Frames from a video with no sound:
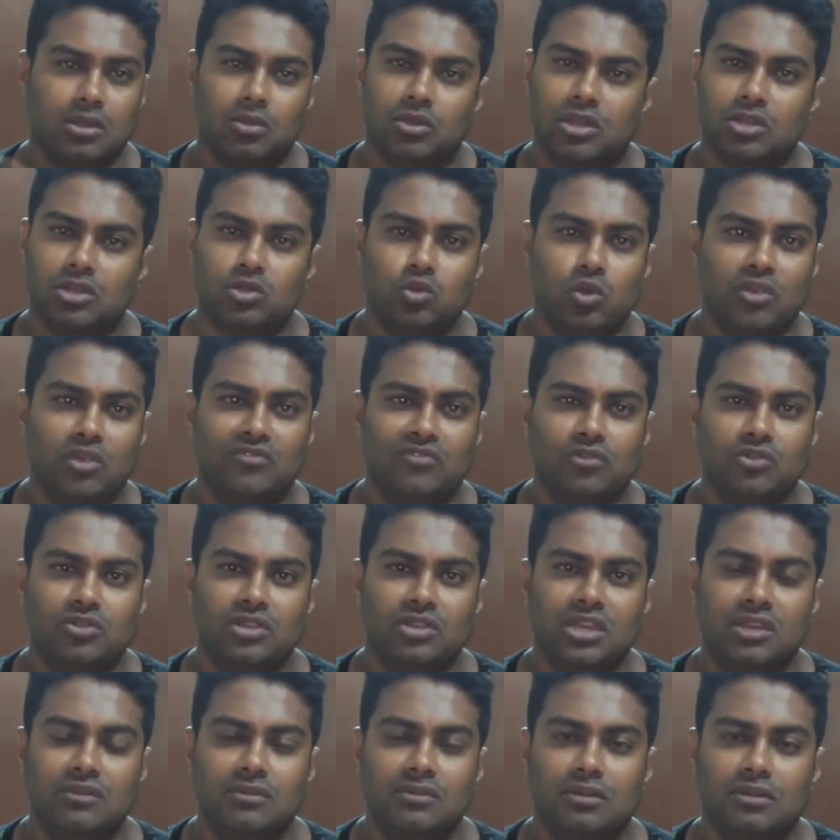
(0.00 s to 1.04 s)
You can do it for
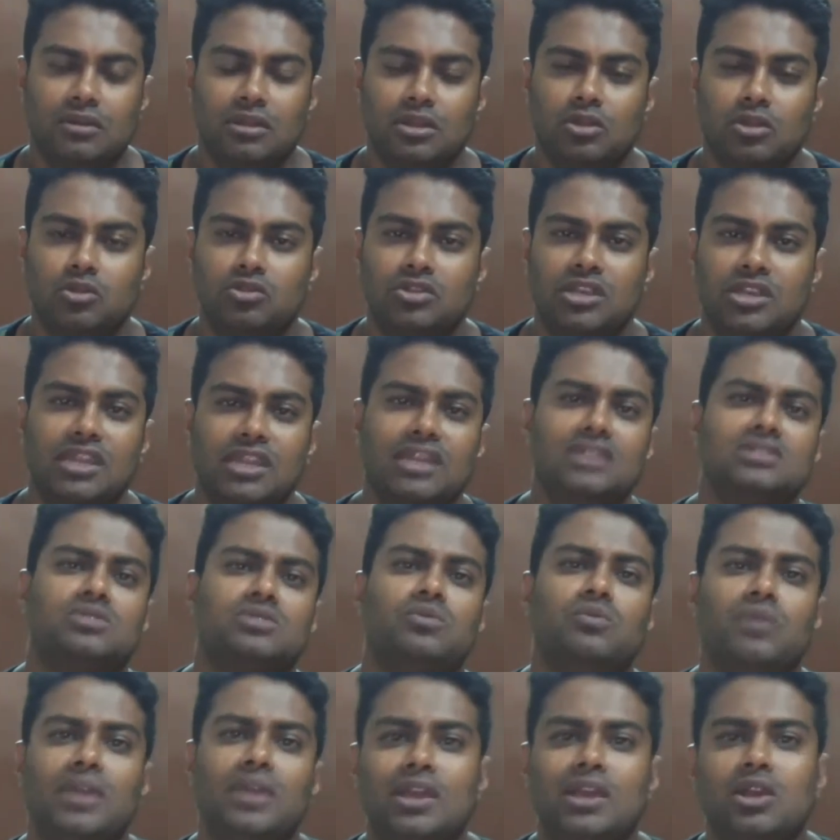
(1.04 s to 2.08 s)
three days
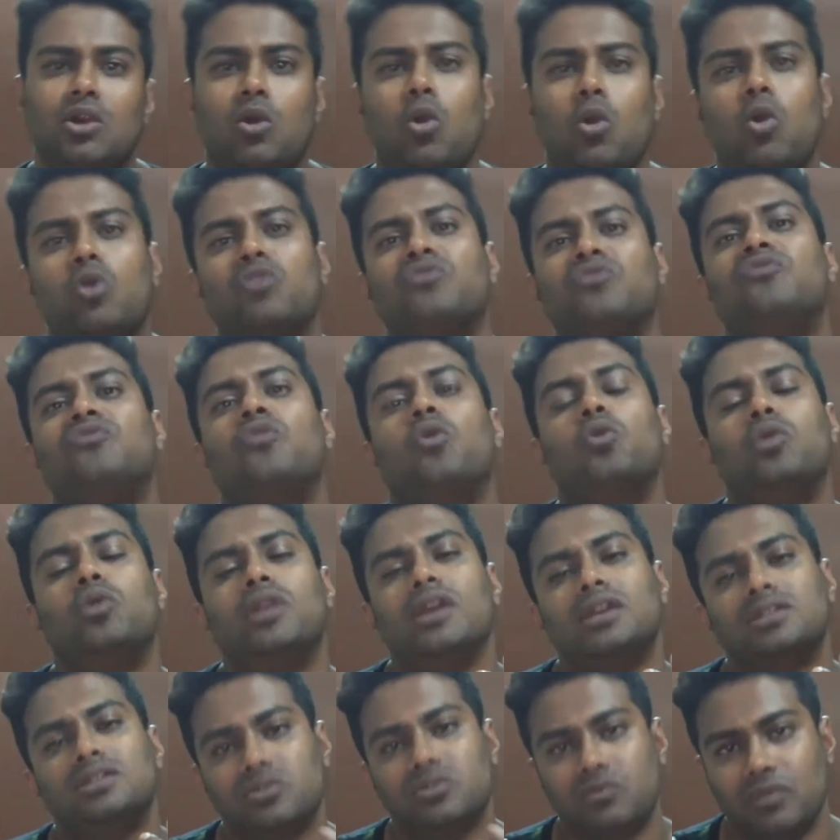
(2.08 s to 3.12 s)
a week or 4
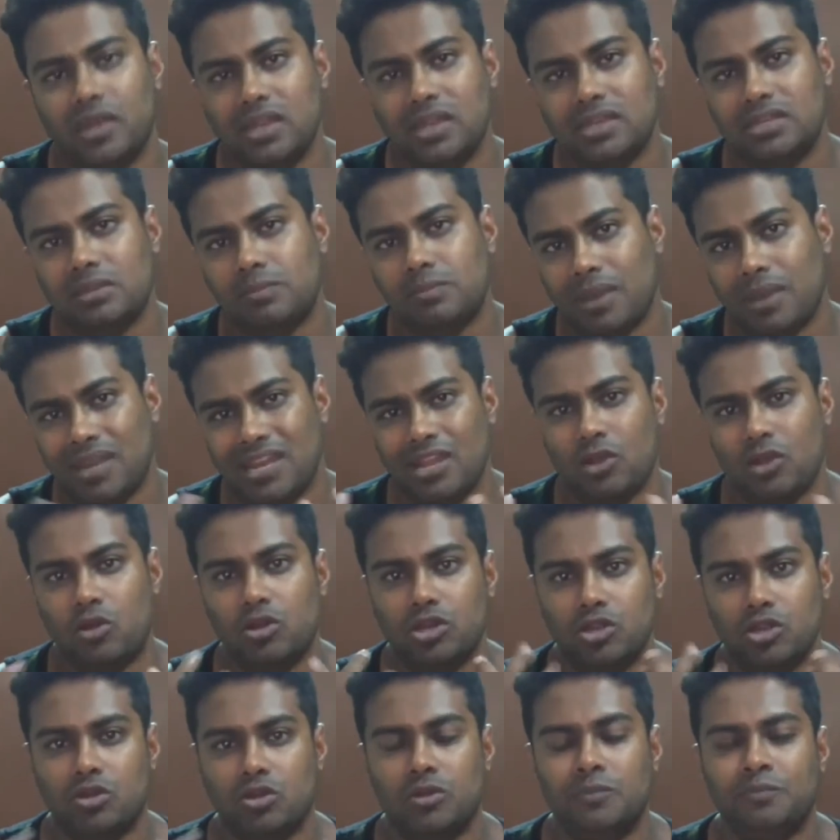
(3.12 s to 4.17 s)
days a week, depending
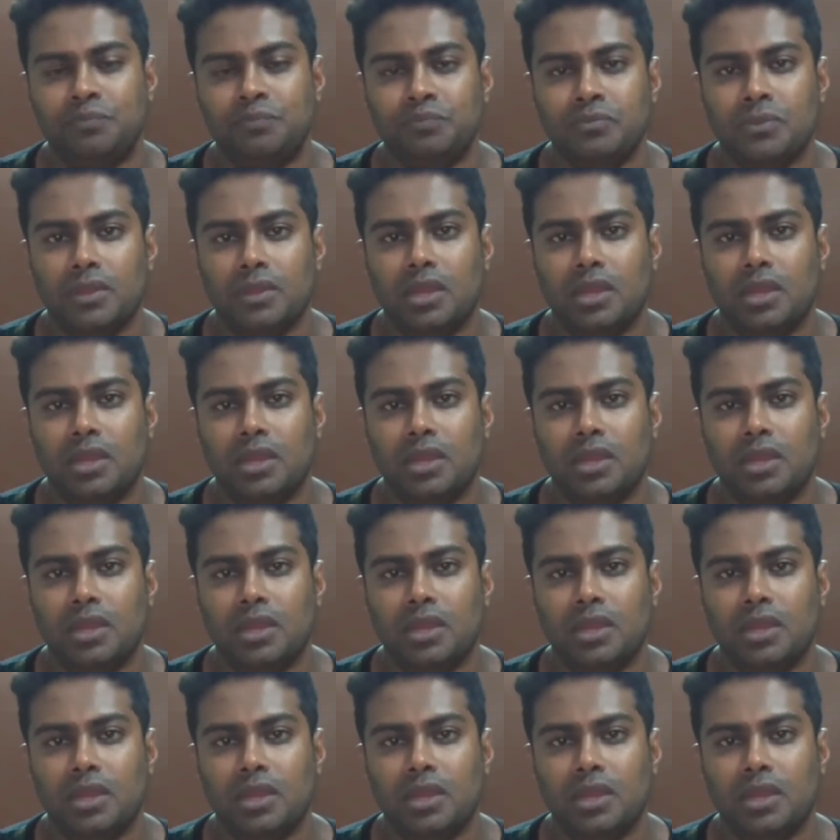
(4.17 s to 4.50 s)
on your,